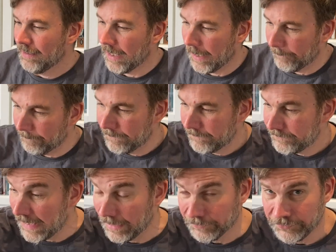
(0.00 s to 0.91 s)

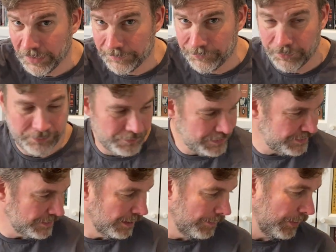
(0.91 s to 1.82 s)
Now, in terms of
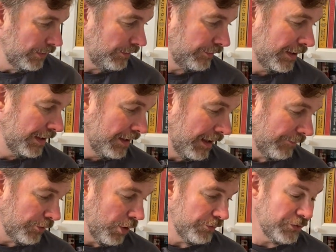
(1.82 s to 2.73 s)
3-star books, I've
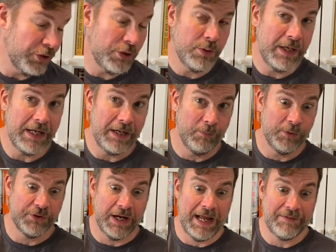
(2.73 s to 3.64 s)
got two here
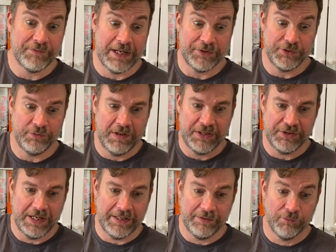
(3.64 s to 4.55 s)
which I haven't actually read
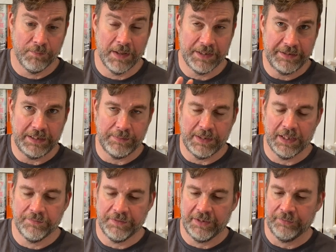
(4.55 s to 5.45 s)
yet. They're on my
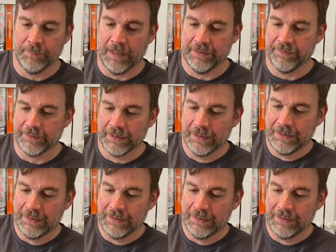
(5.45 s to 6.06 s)
TBR for this month.